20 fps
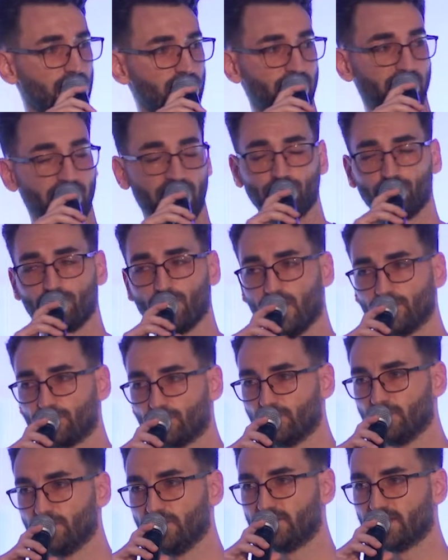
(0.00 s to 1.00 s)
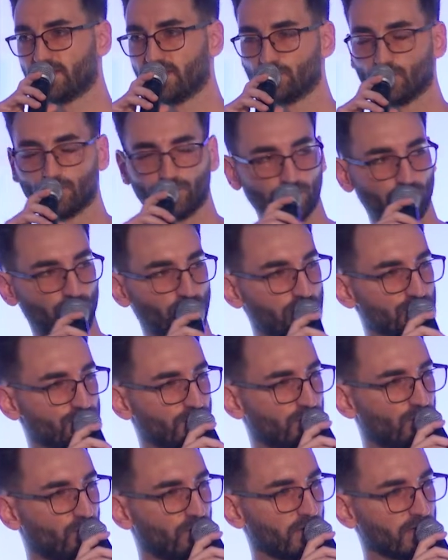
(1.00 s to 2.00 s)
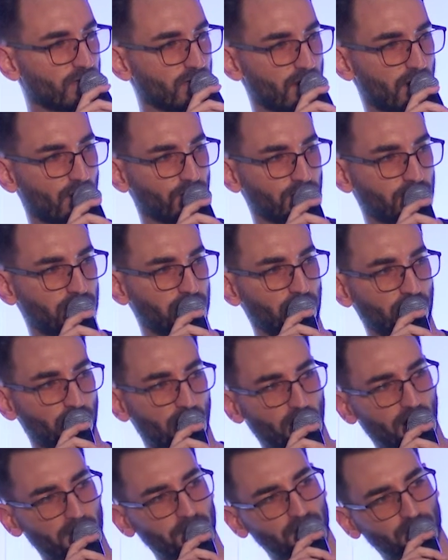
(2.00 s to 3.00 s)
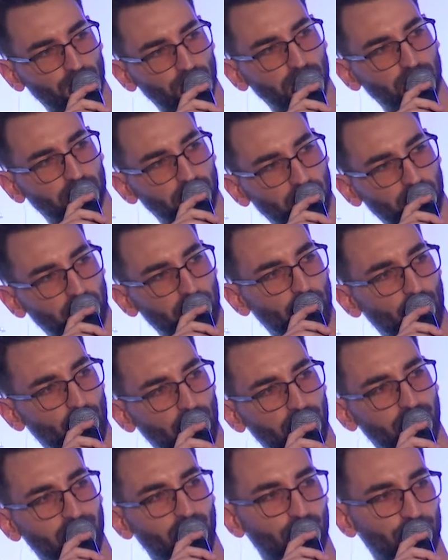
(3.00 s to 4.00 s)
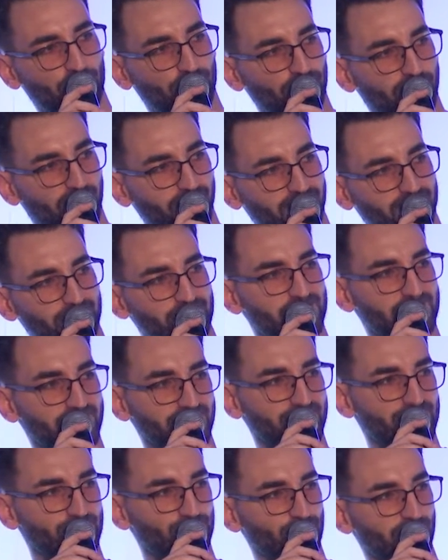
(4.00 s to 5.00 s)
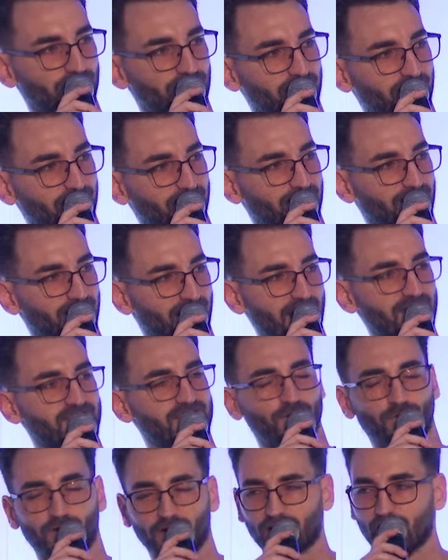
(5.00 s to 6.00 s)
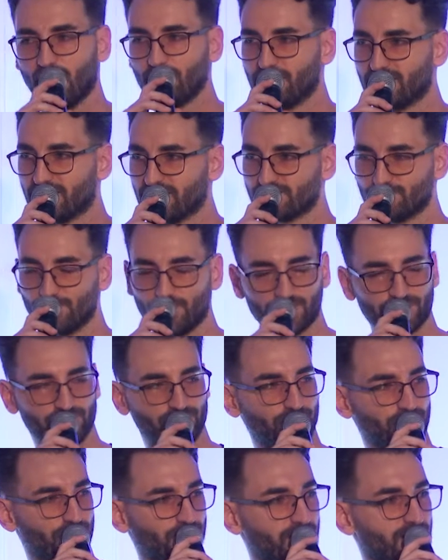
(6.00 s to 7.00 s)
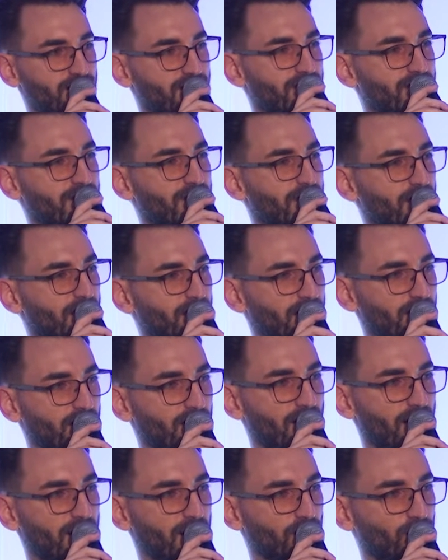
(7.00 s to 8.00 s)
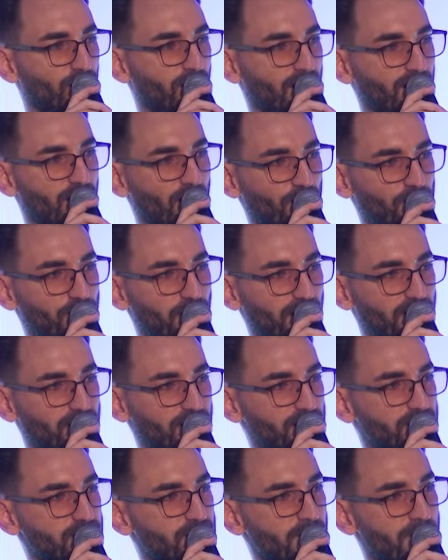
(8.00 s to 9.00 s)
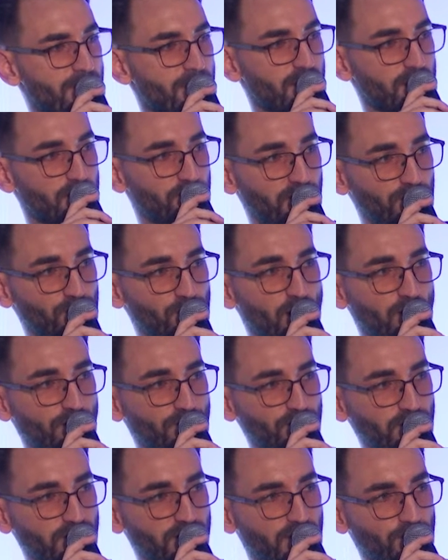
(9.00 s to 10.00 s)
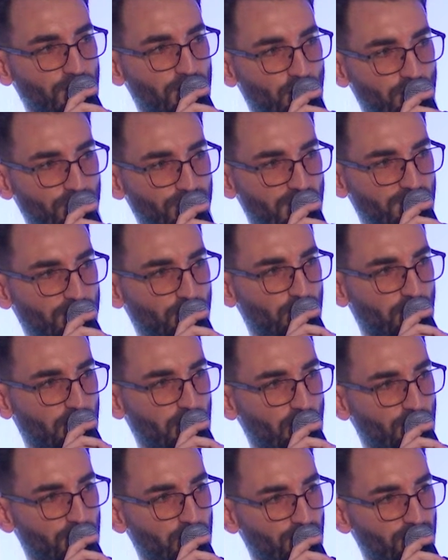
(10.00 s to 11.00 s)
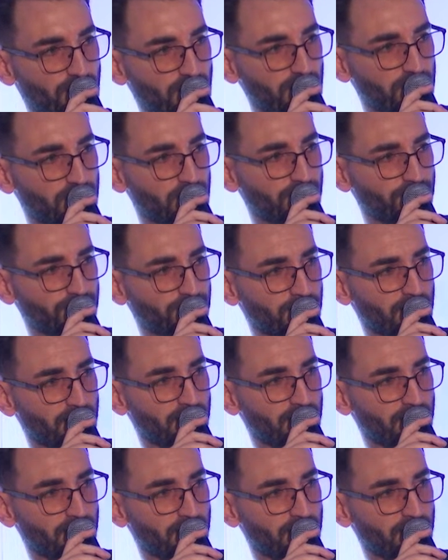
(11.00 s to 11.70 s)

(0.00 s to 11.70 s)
And we want to integrate, of course, with Google Cloud. I mean, with a cloud provider, since I say Google Cloud because we also are Google Cloud partners. But we want to integrate with our favorite Google Cloud provider.